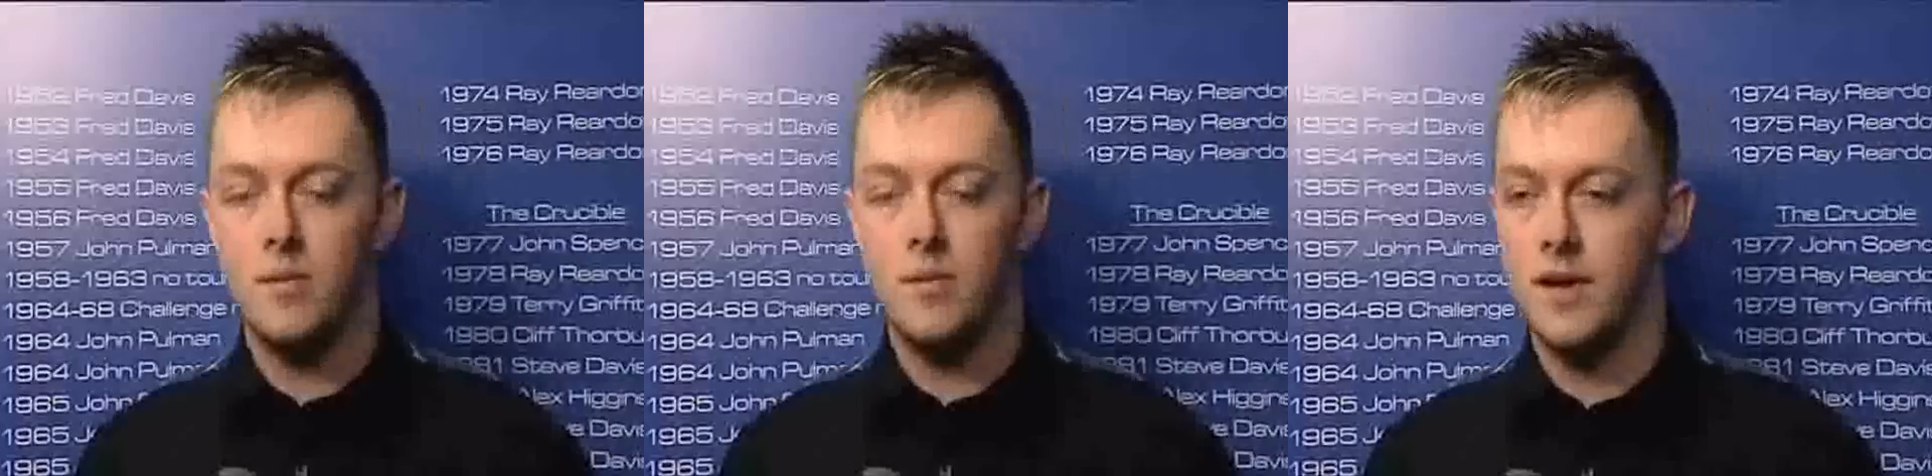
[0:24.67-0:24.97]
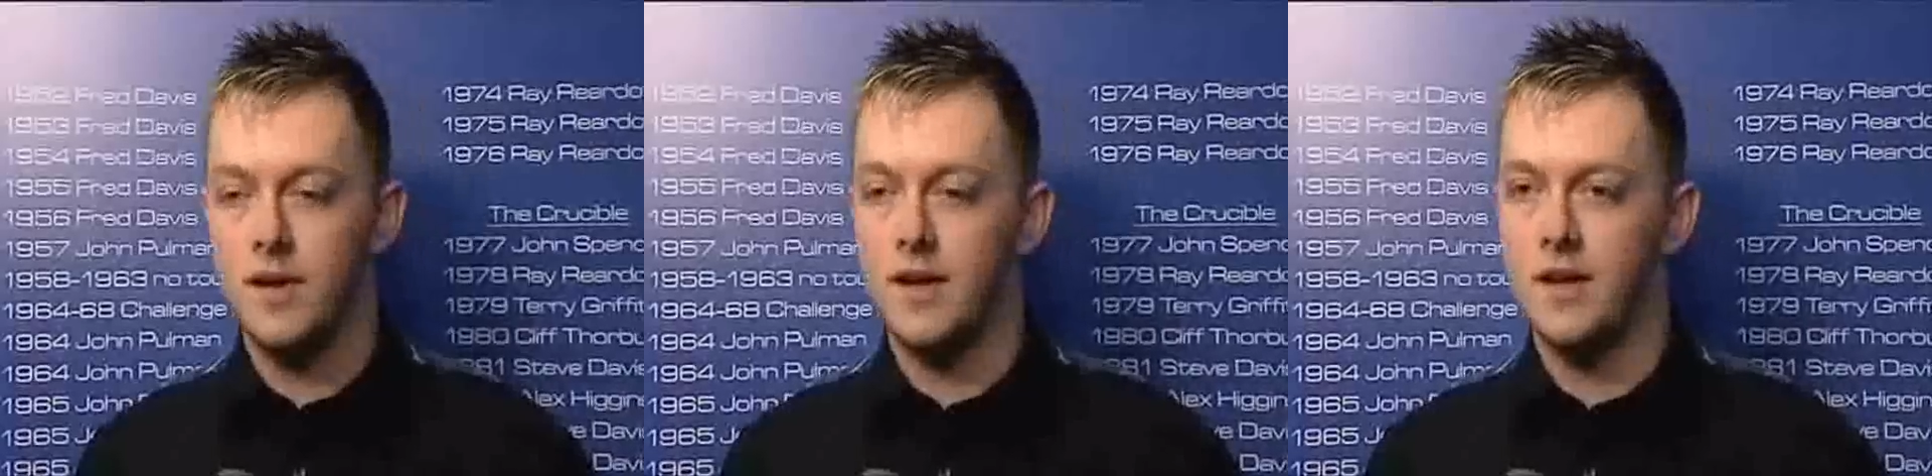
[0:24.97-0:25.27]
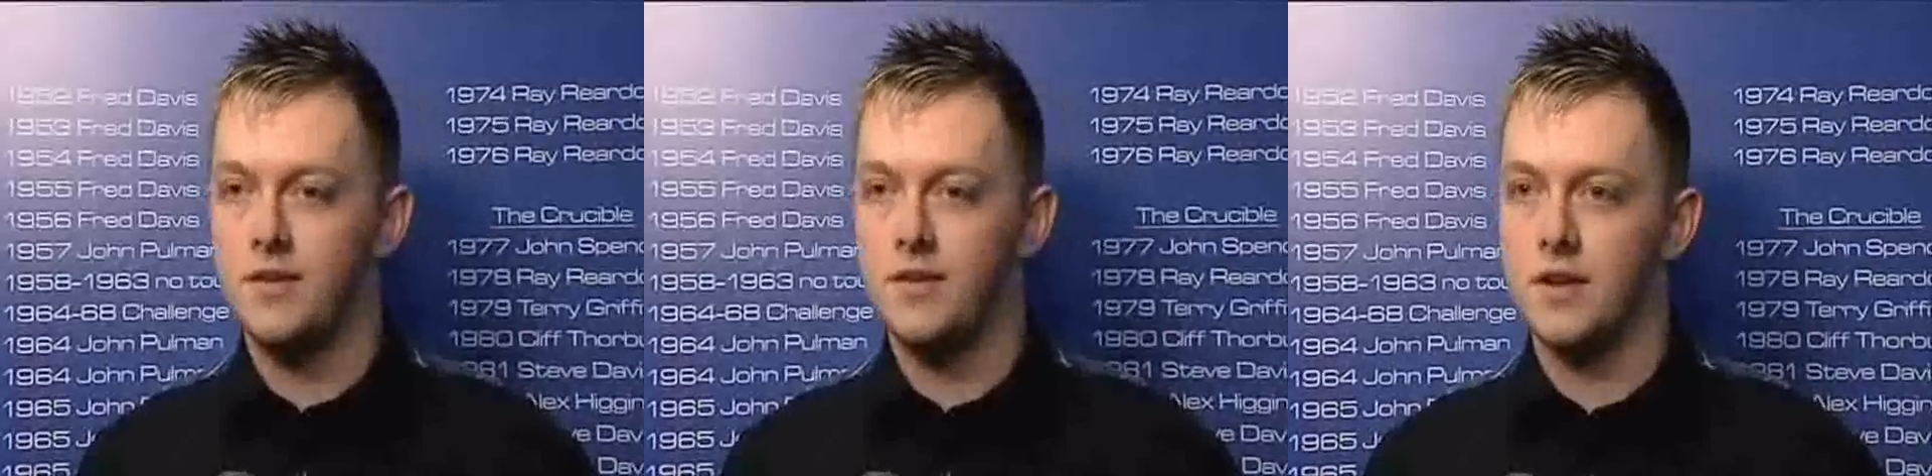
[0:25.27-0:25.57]
But
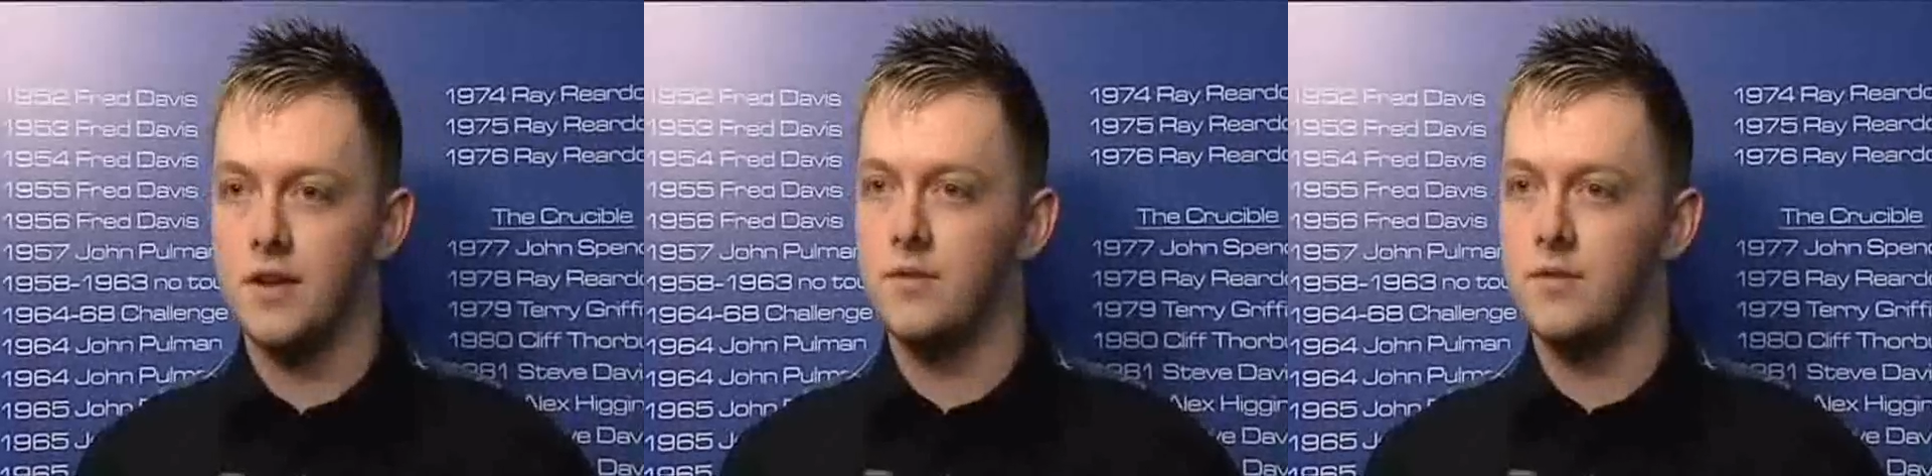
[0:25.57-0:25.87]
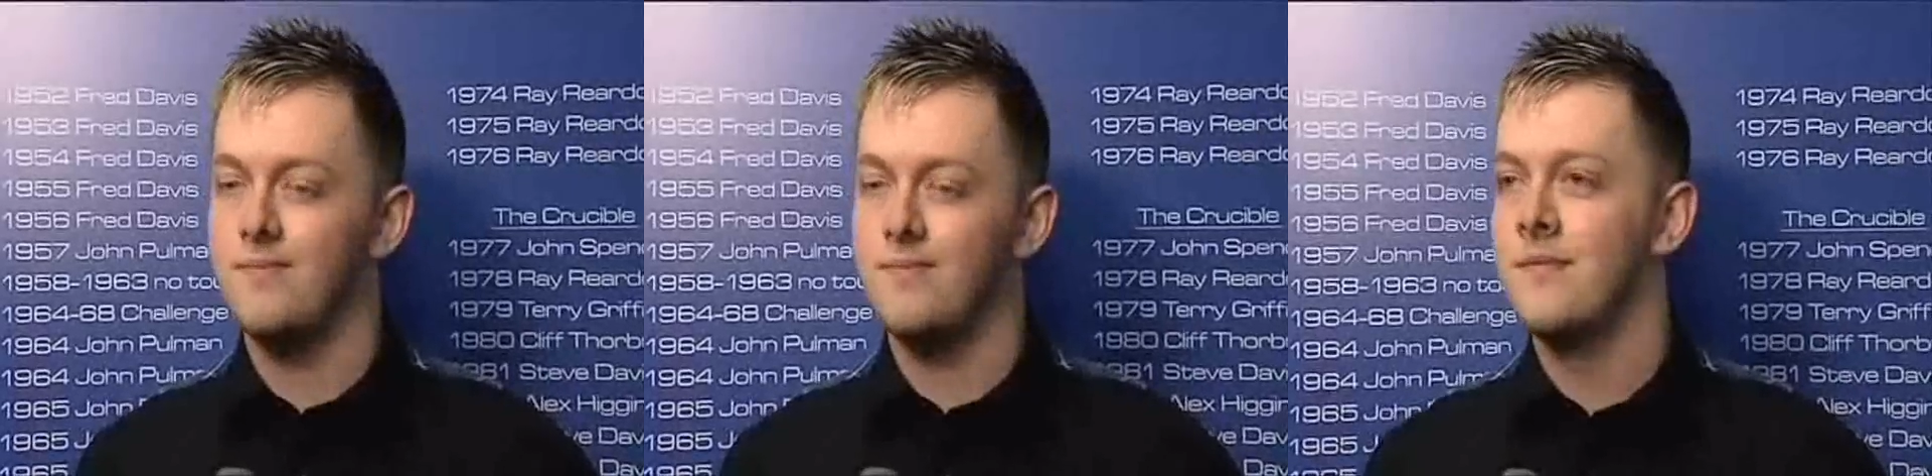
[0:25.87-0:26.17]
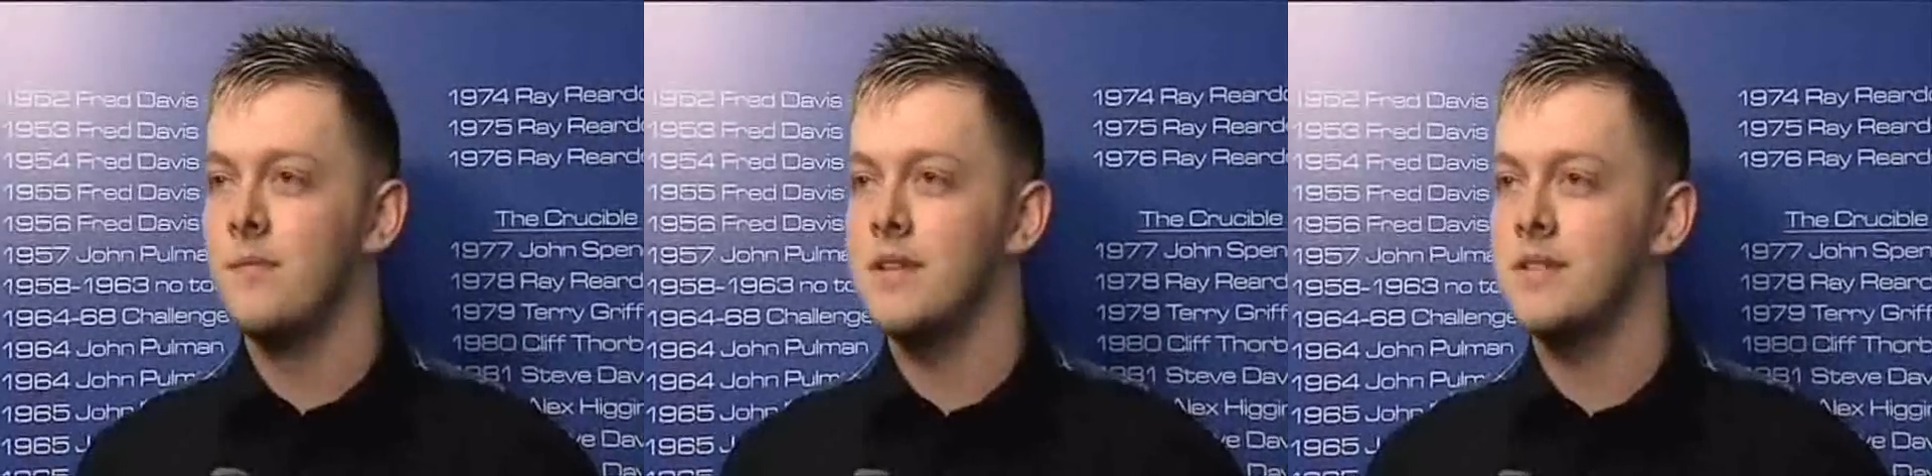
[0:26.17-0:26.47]
I knew that I couldn't
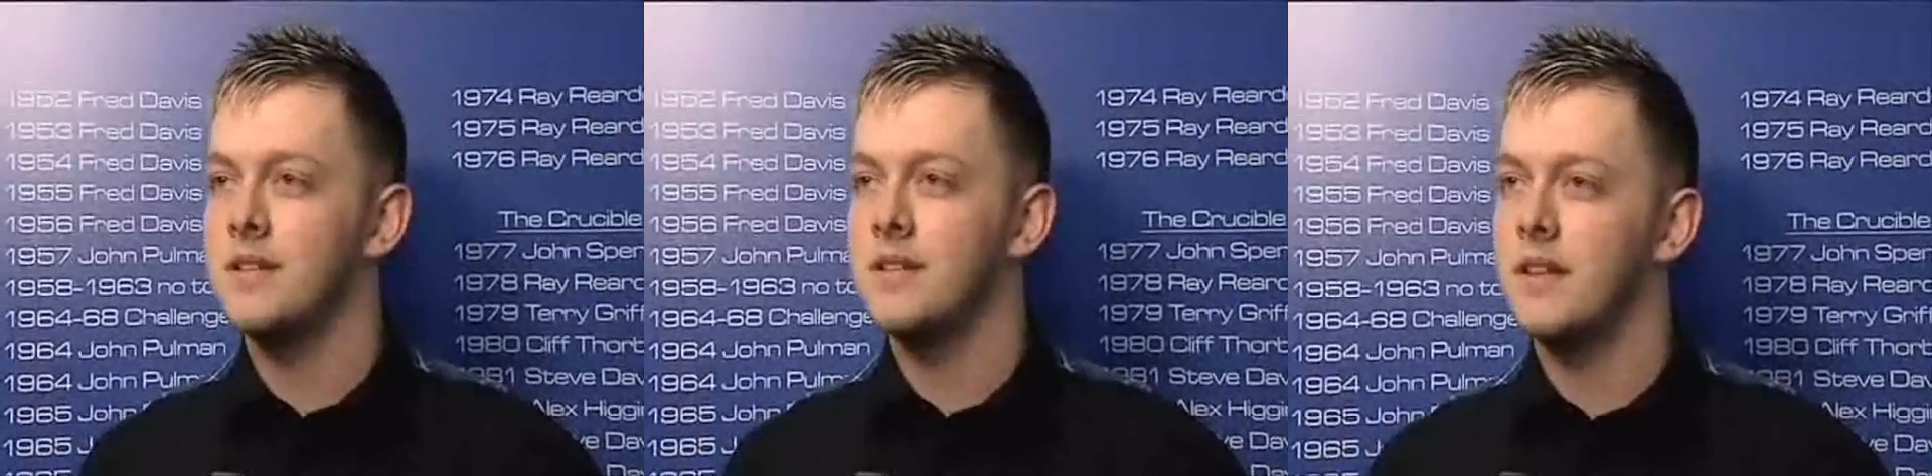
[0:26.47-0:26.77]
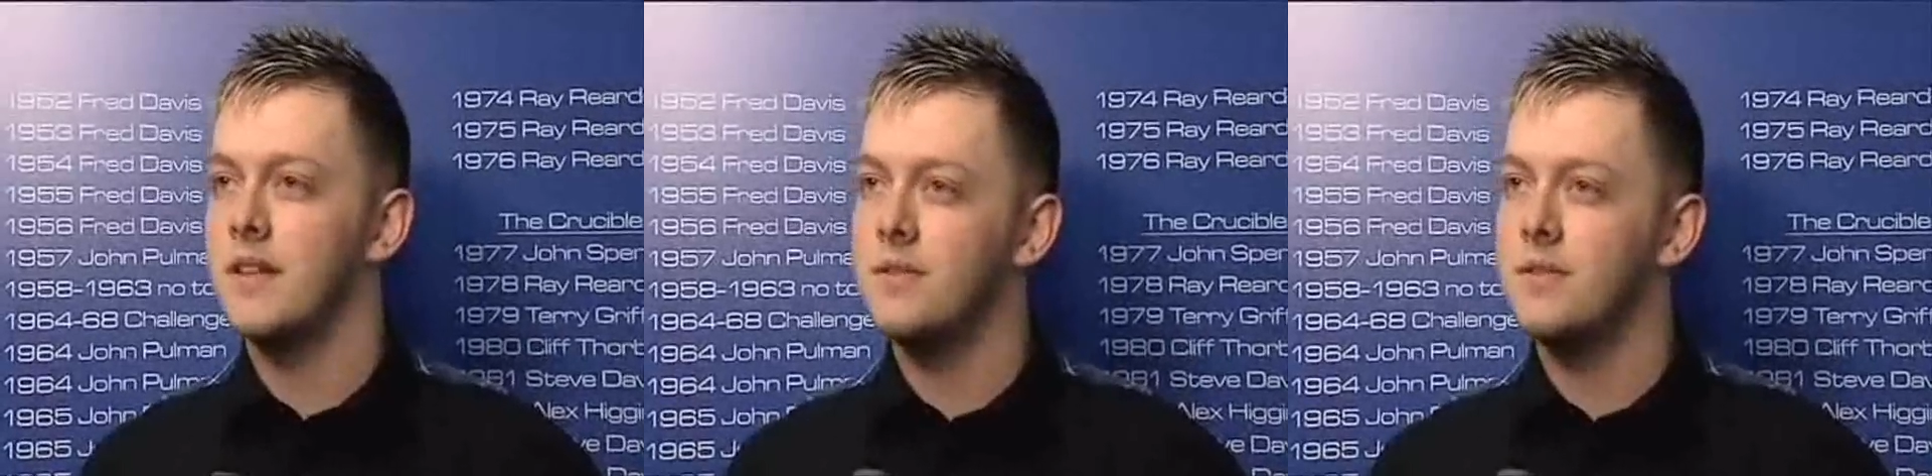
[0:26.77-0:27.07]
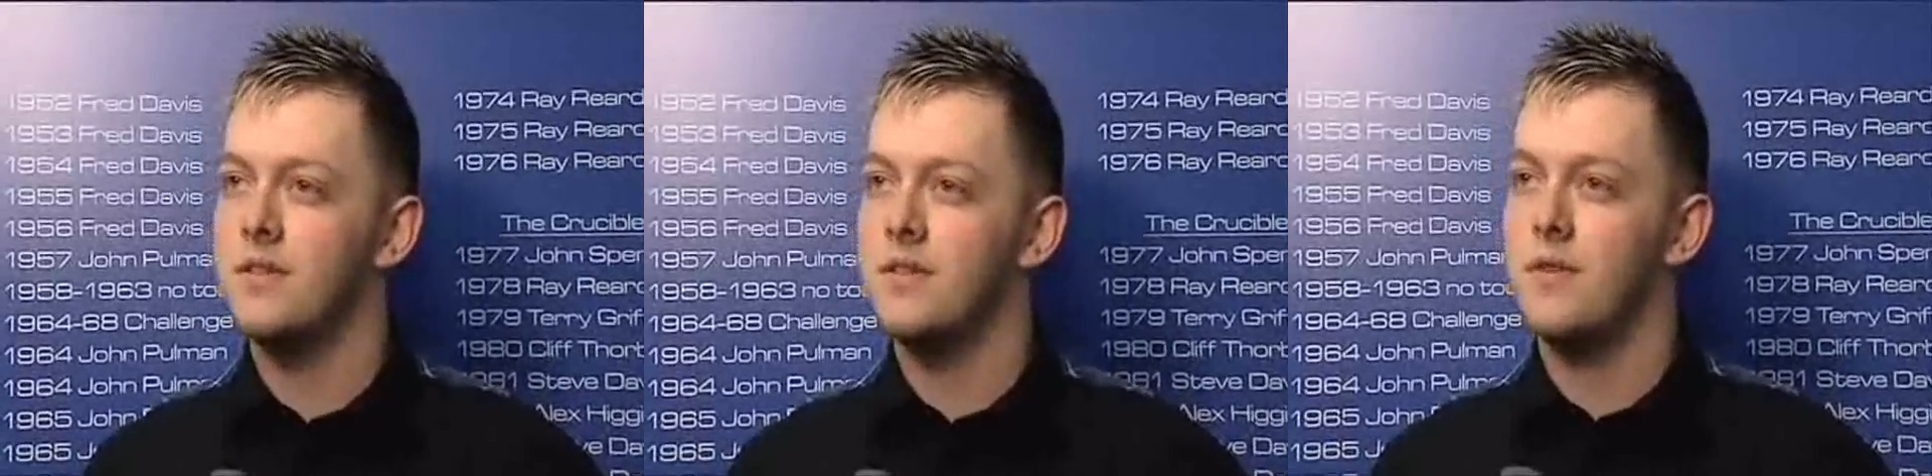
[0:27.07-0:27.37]
miss any silly
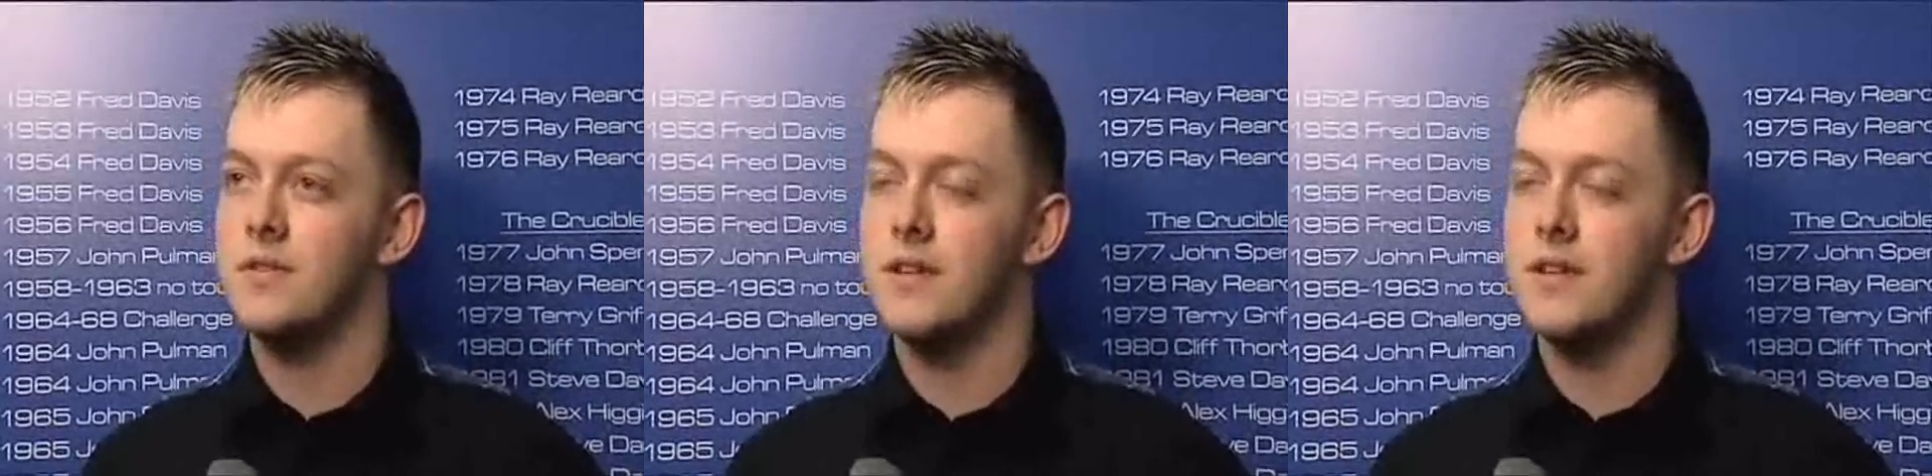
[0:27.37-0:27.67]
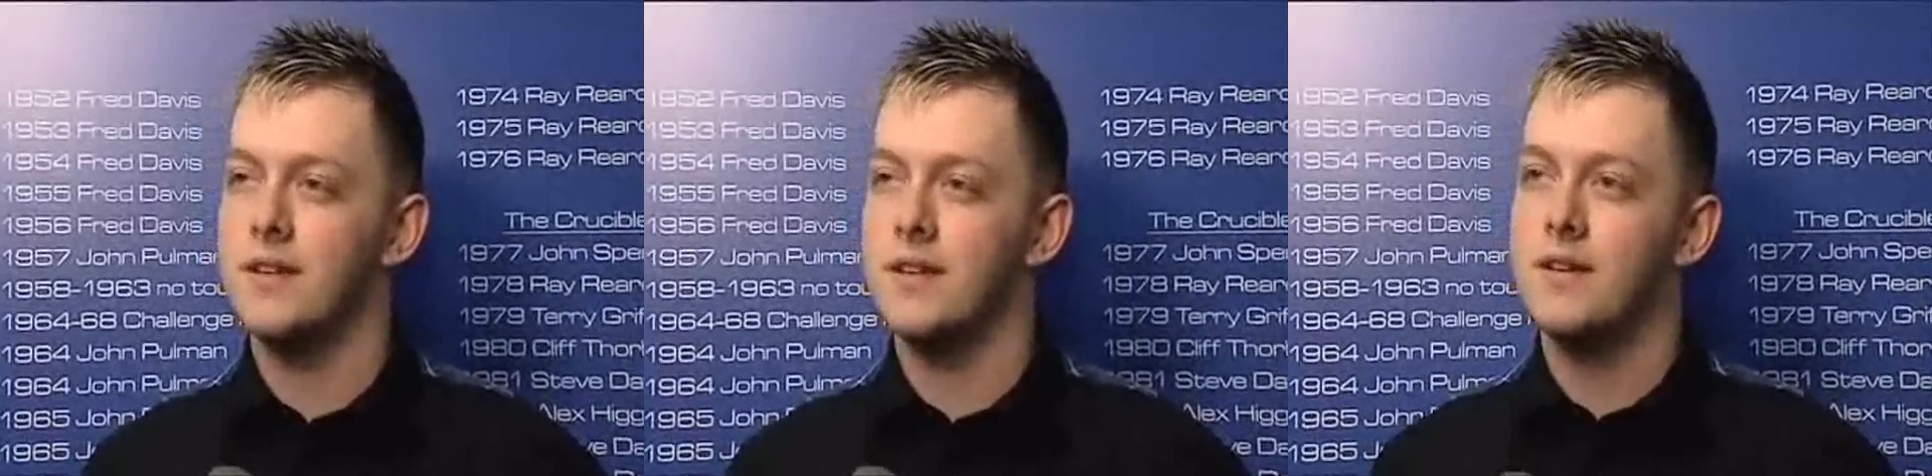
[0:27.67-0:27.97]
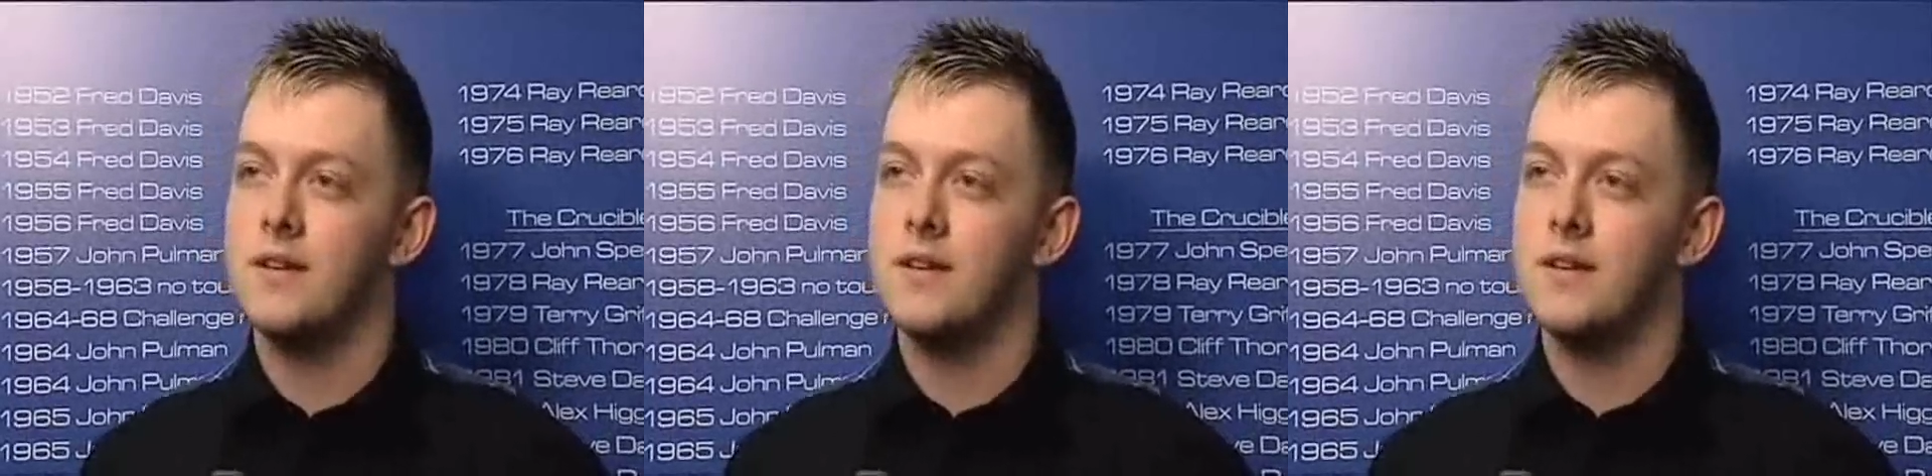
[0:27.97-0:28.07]
ones, and unfortunately,